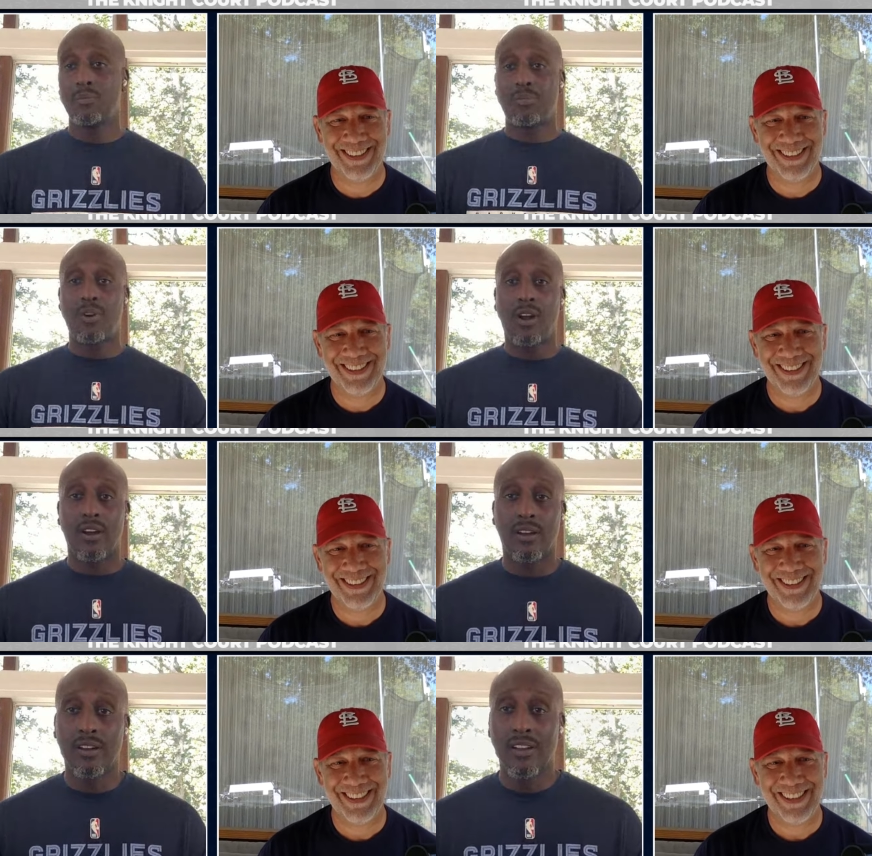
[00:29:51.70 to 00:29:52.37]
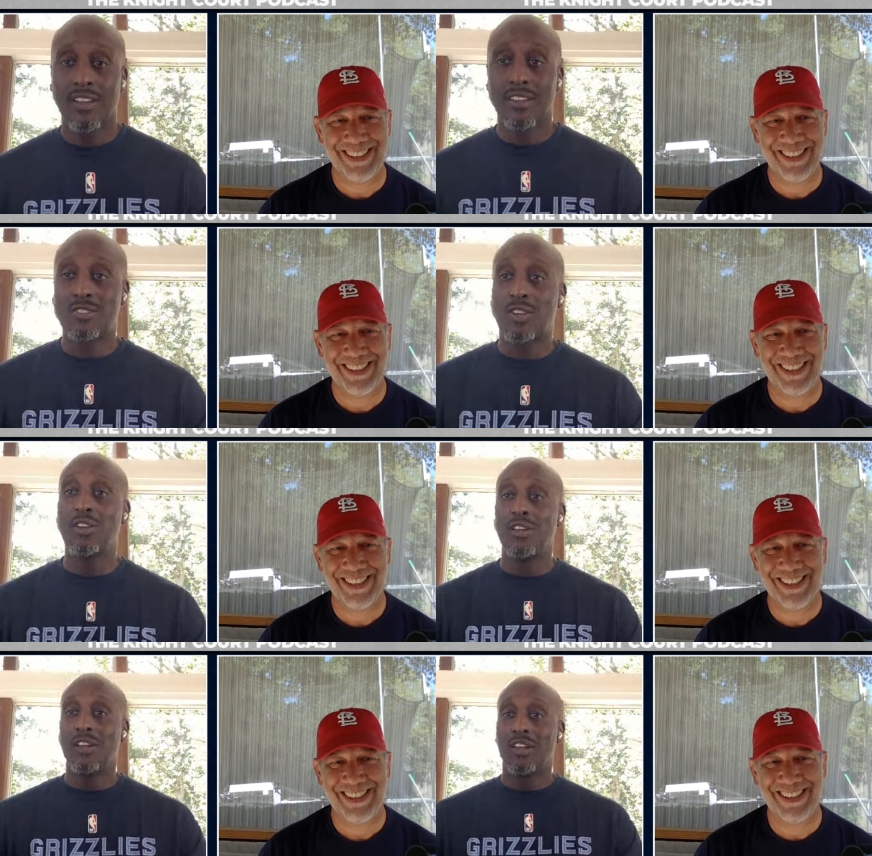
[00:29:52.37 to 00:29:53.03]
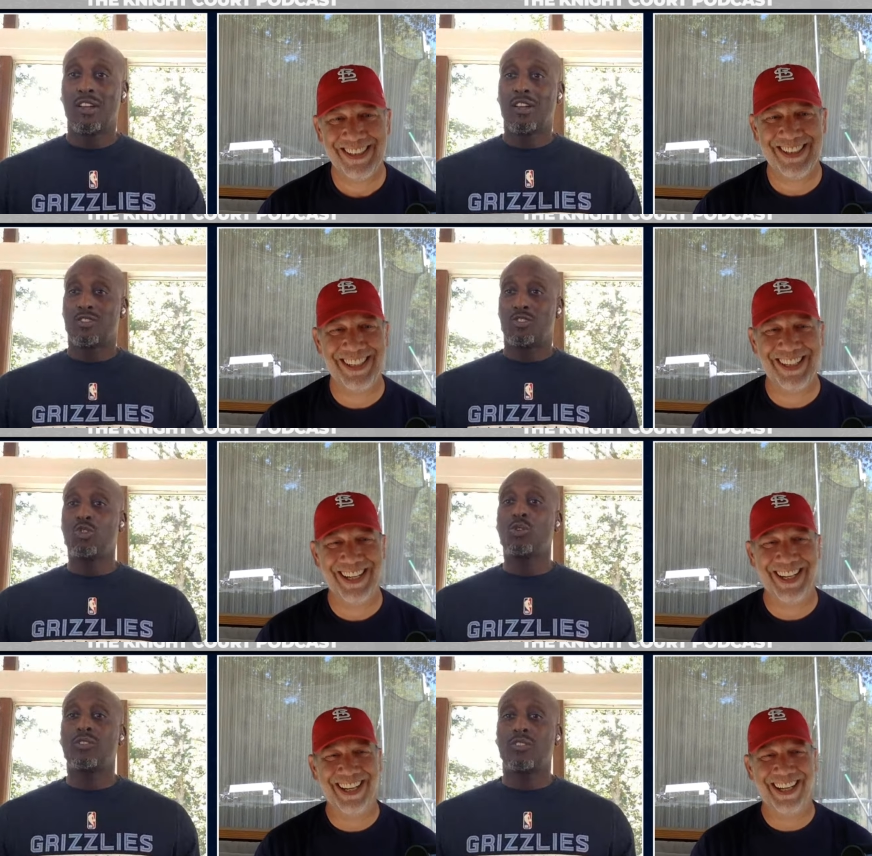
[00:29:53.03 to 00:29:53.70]
Speaker 1: bruh,
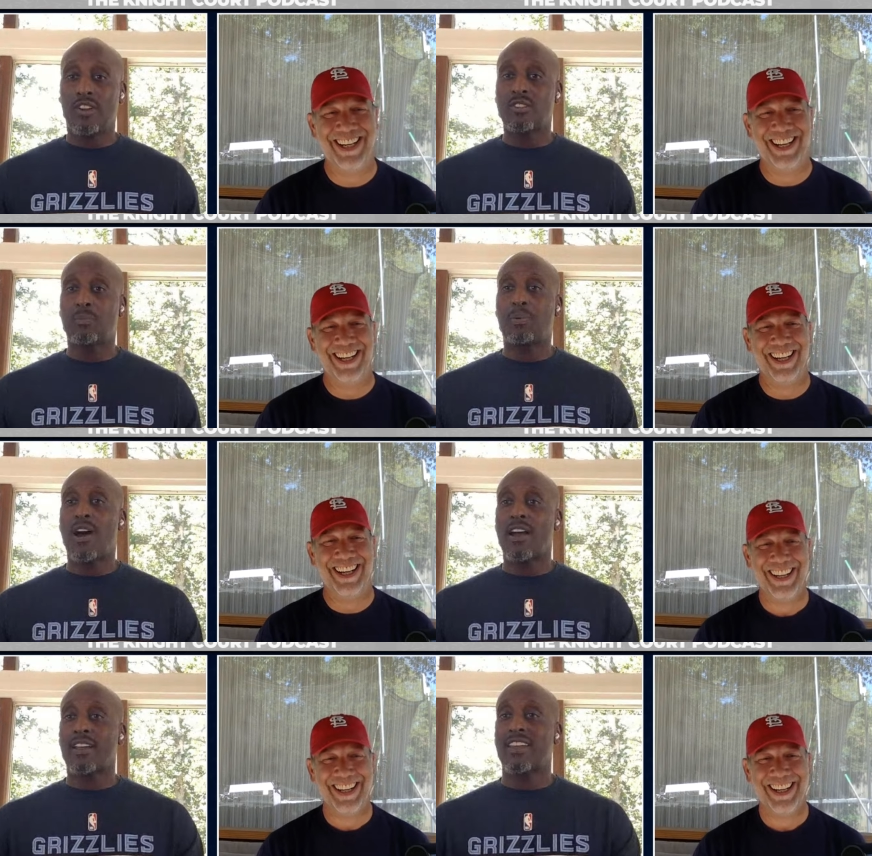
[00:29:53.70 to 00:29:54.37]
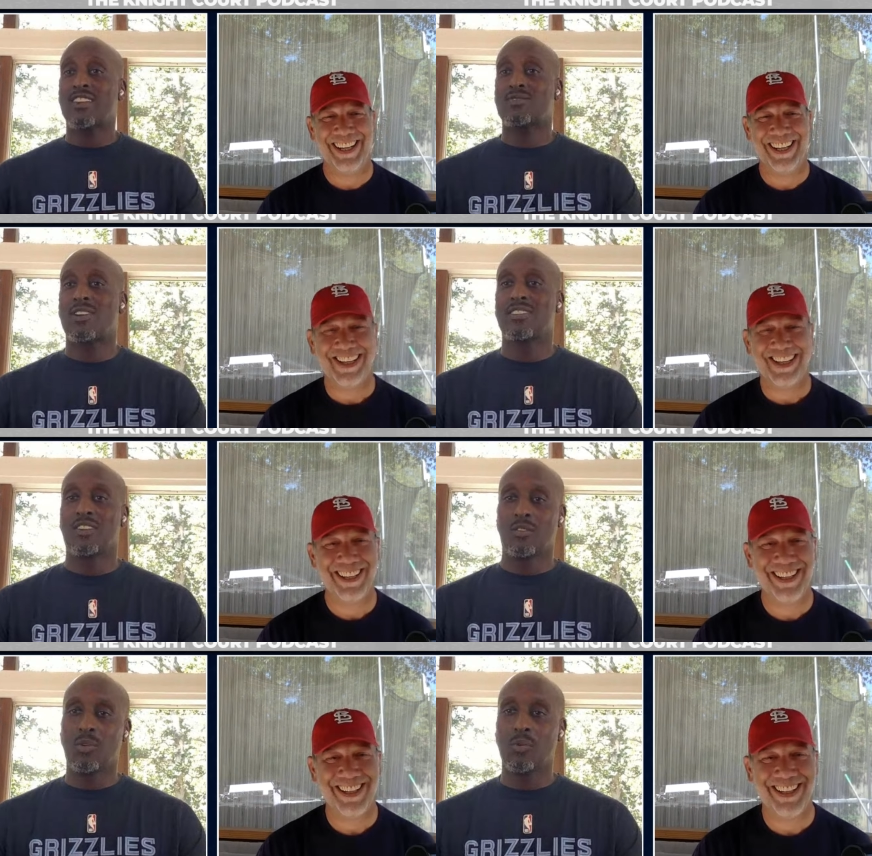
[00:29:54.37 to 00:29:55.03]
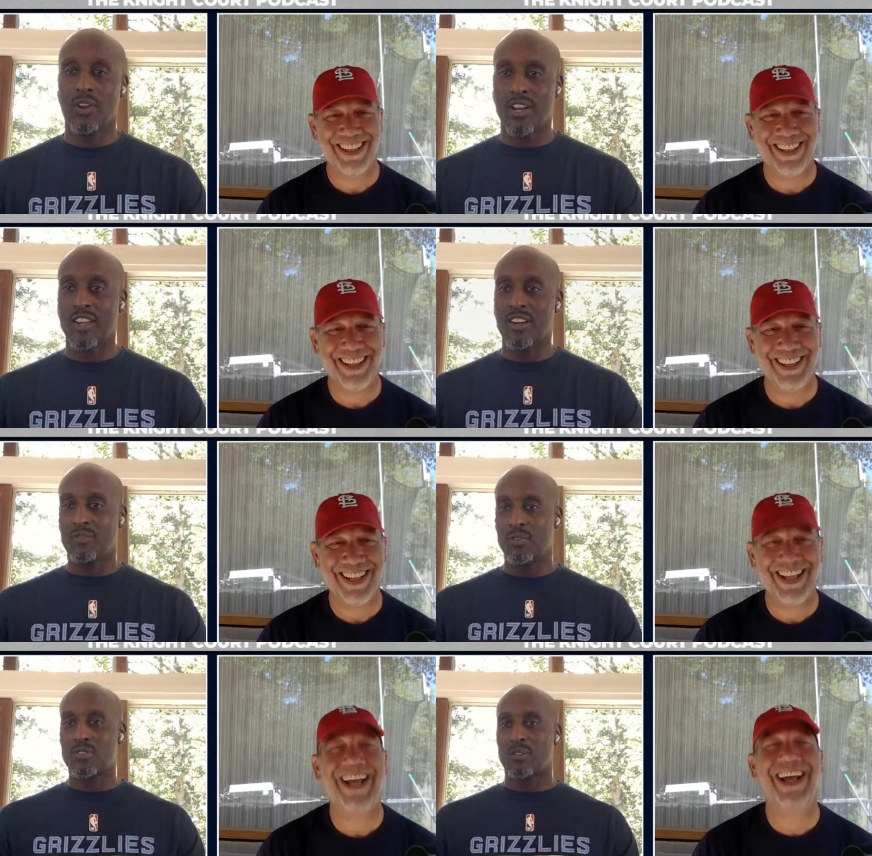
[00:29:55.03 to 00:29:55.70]
you there's a podcast right there. We want to
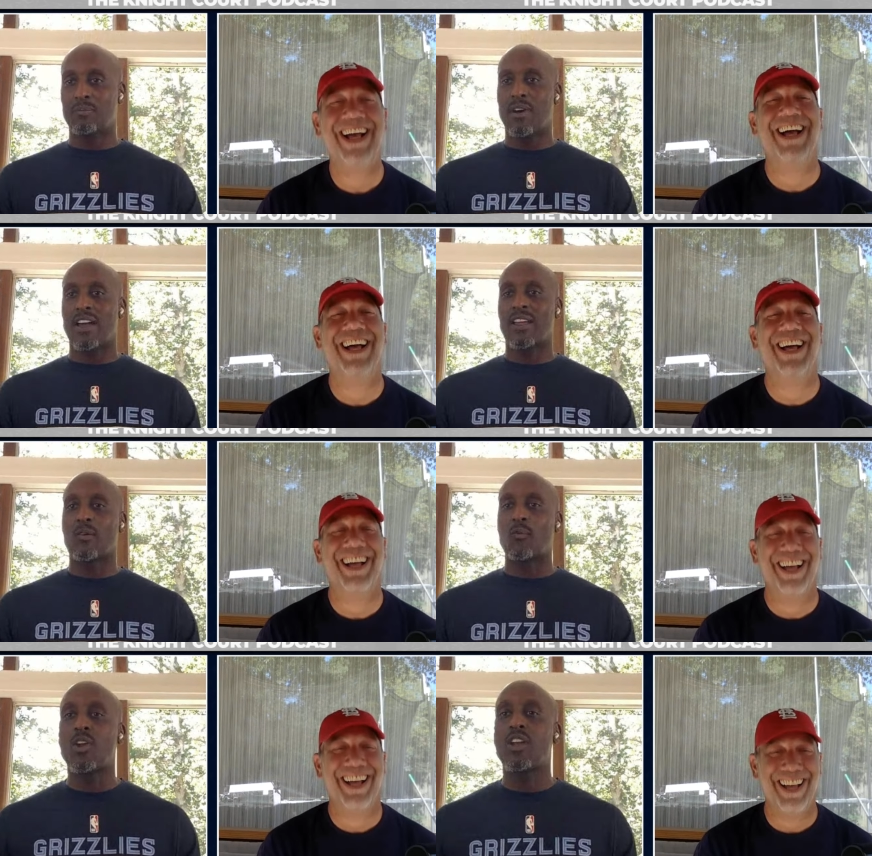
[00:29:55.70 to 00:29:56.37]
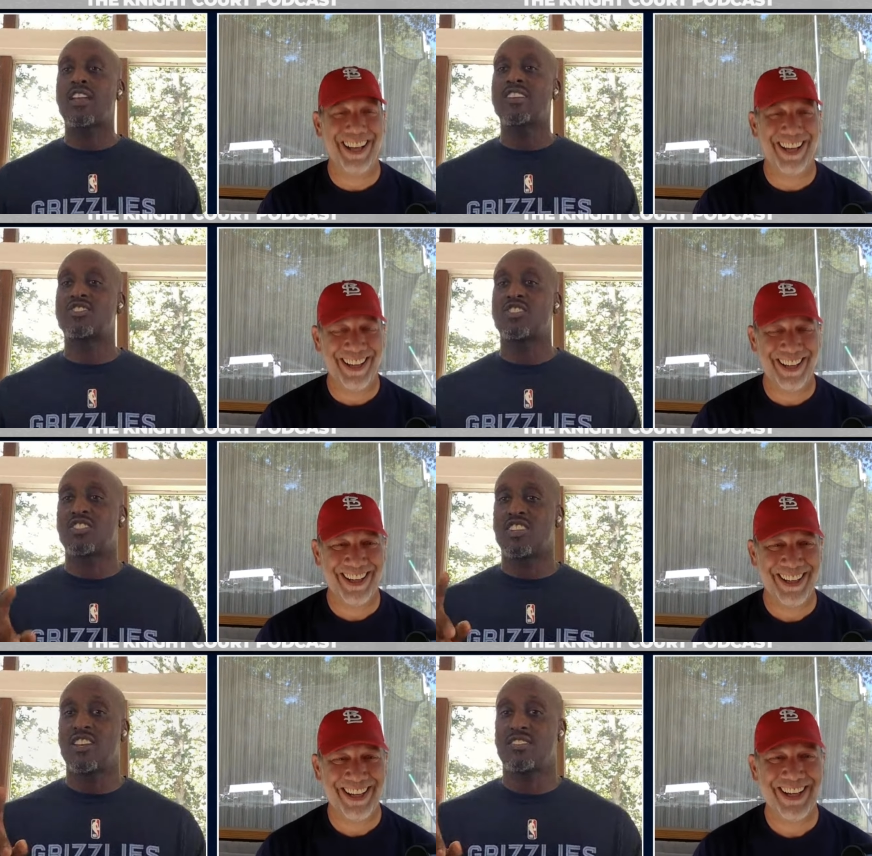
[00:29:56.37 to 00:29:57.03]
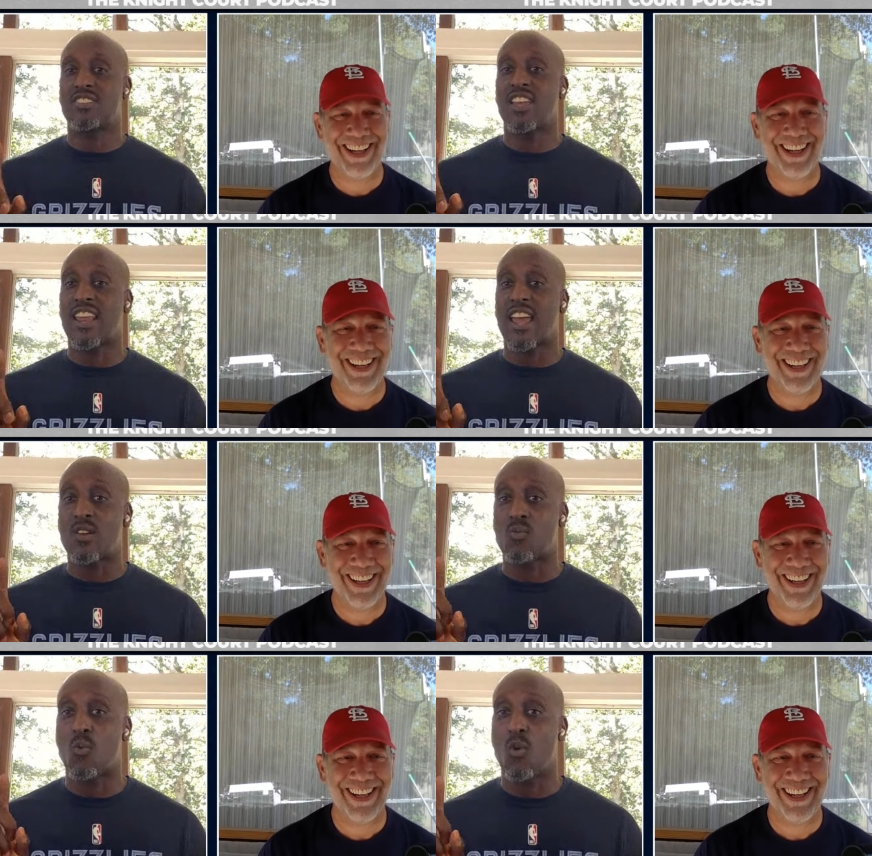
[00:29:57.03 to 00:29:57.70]
interview somebody. We could just get say
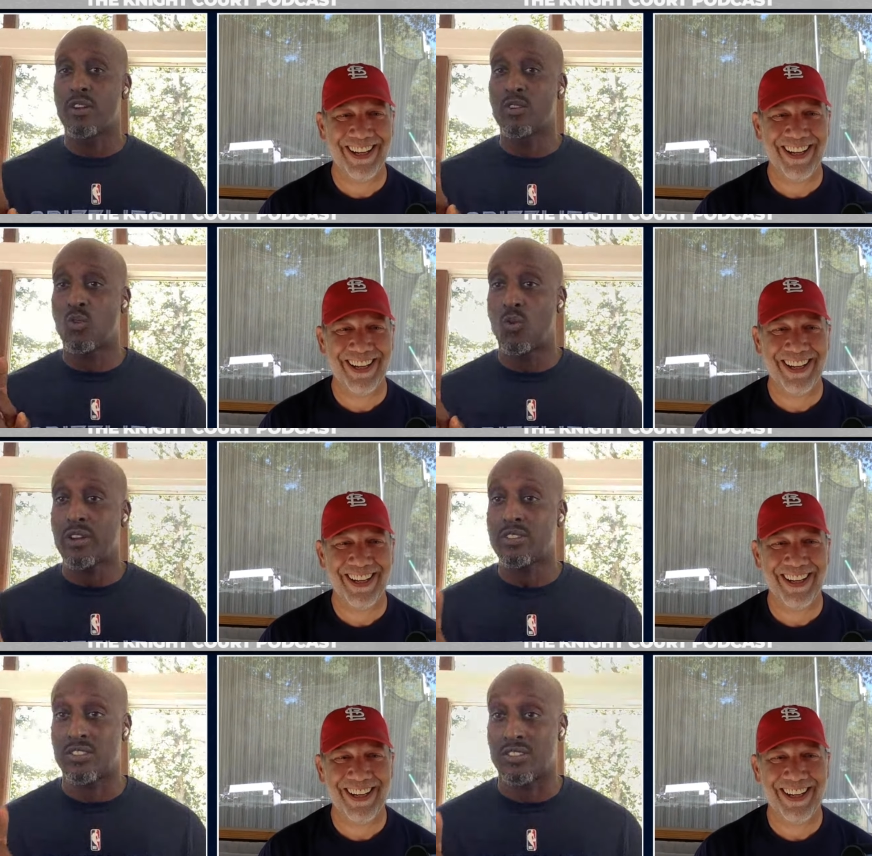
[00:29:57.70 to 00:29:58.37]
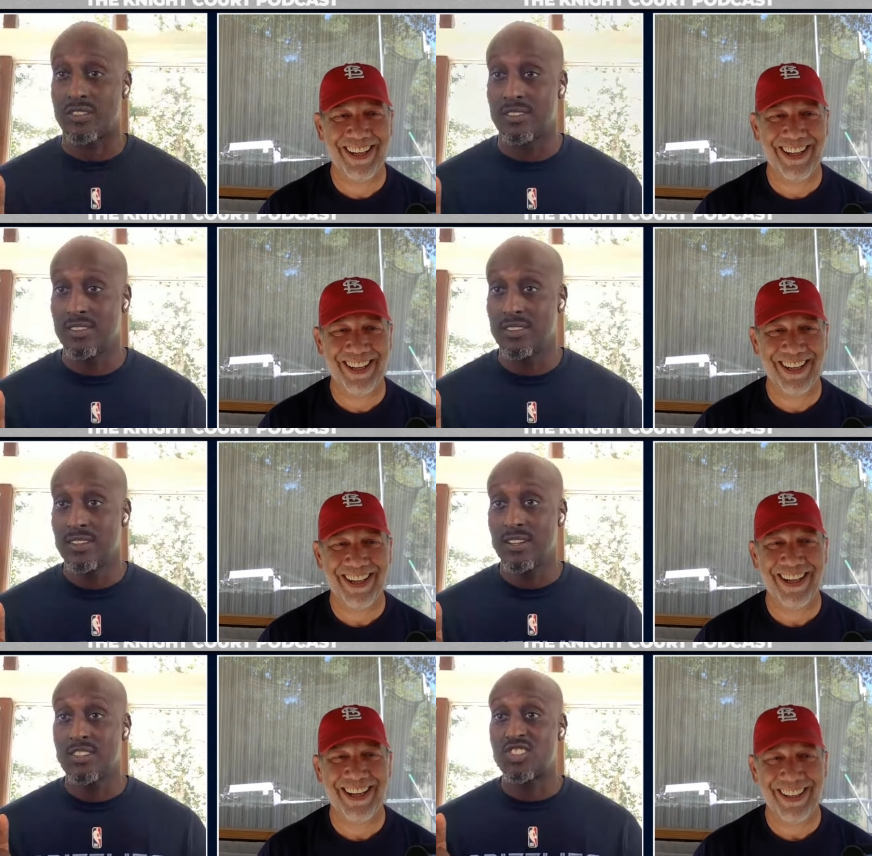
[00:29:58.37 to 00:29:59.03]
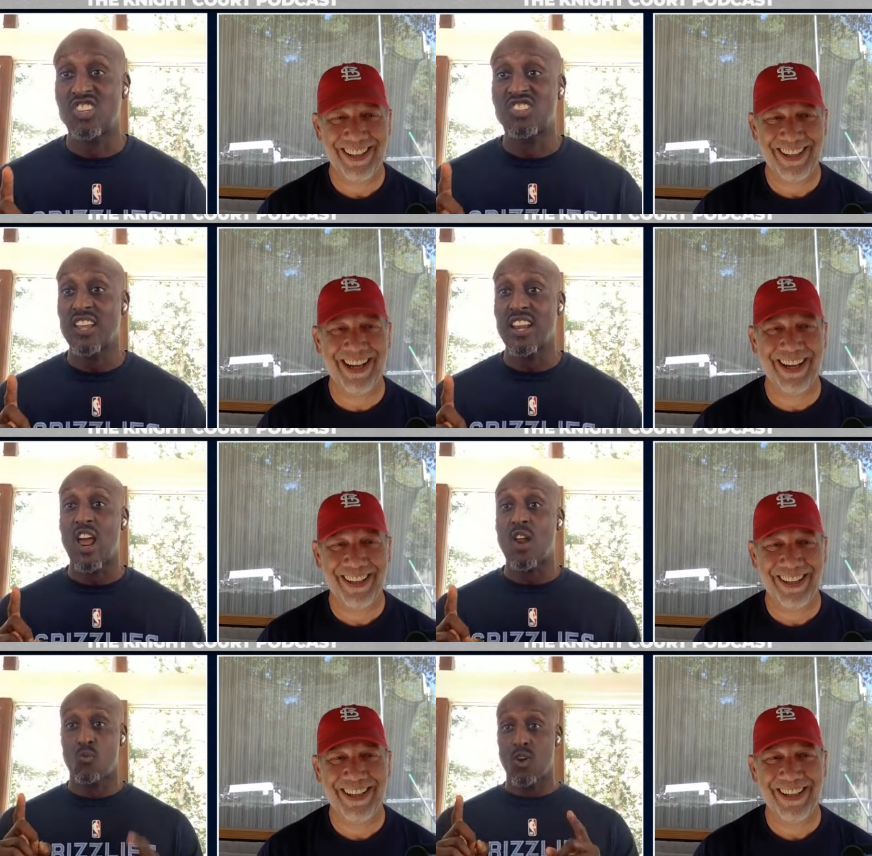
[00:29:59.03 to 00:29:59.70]
that one question, just yeah. say that